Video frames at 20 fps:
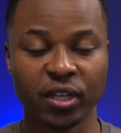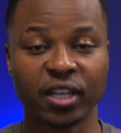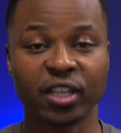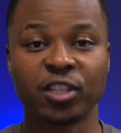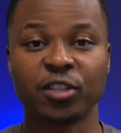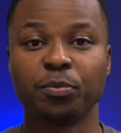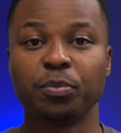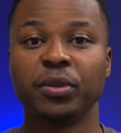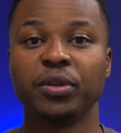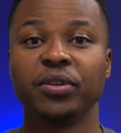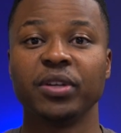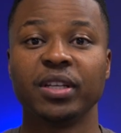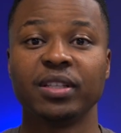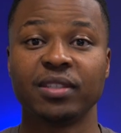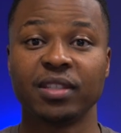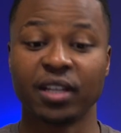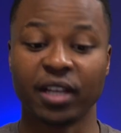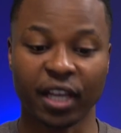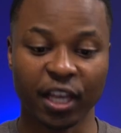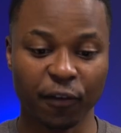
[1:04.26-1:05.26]

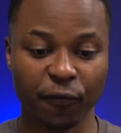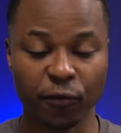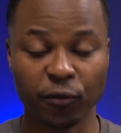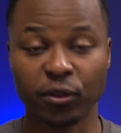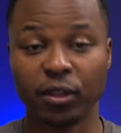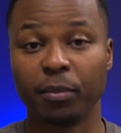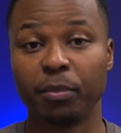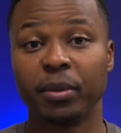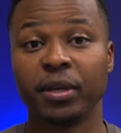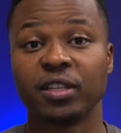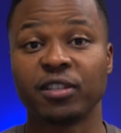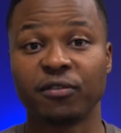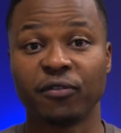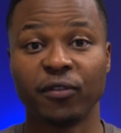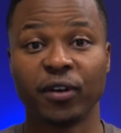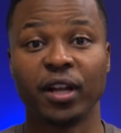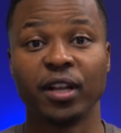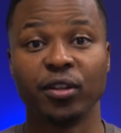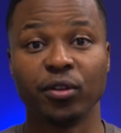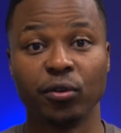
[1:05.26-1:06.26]
experience and give you the best
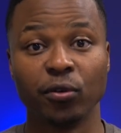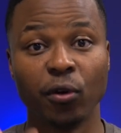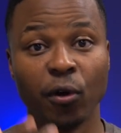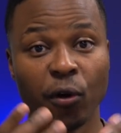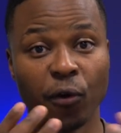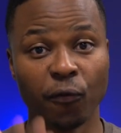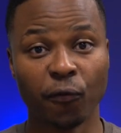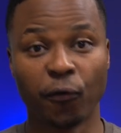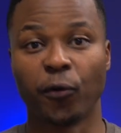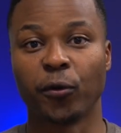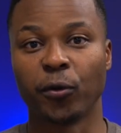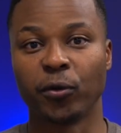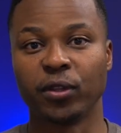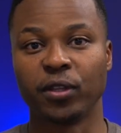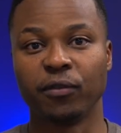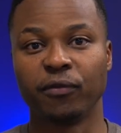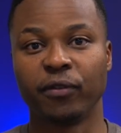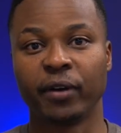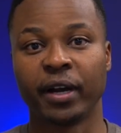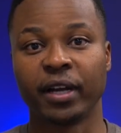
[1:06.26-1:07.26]
value for your
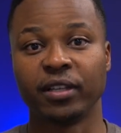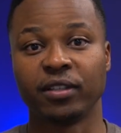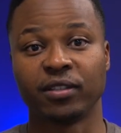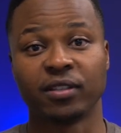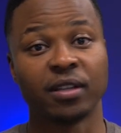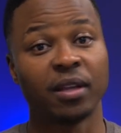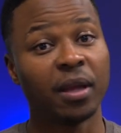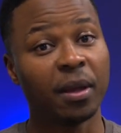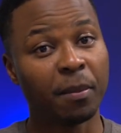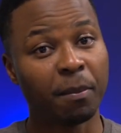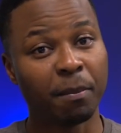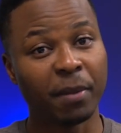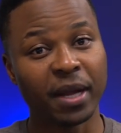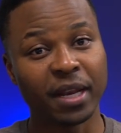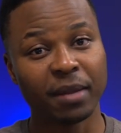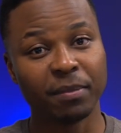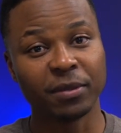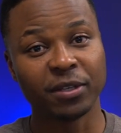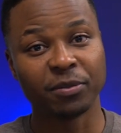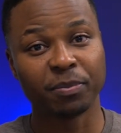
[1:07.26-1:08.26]
device. My
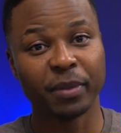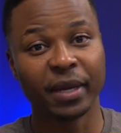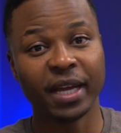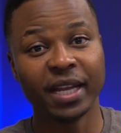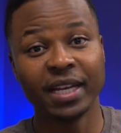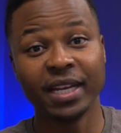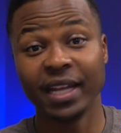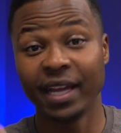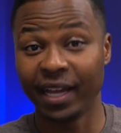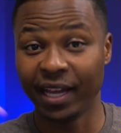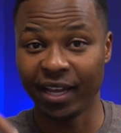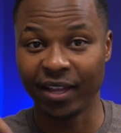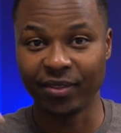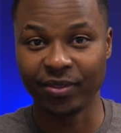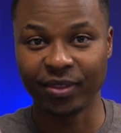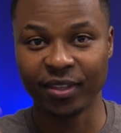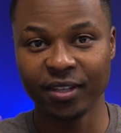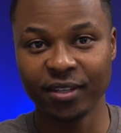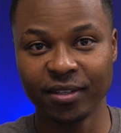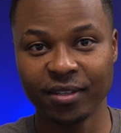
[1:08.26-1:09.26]
name is Ben
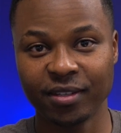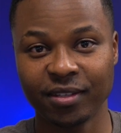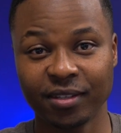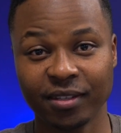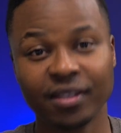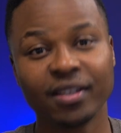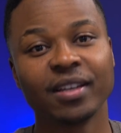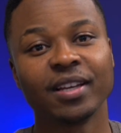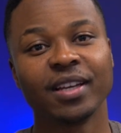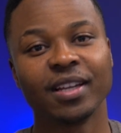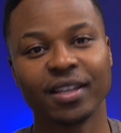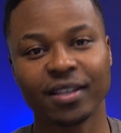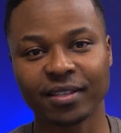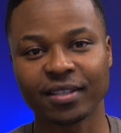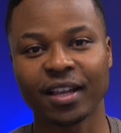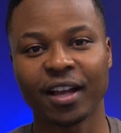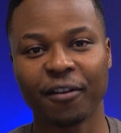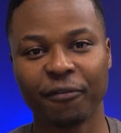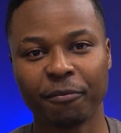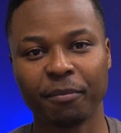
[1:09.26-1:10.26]
and this is
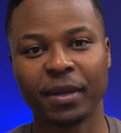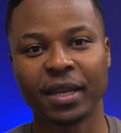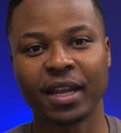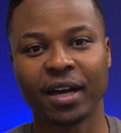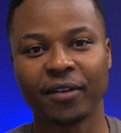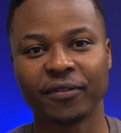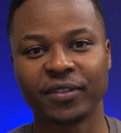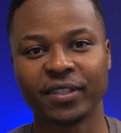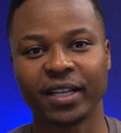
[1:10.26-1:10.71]
Half Man Half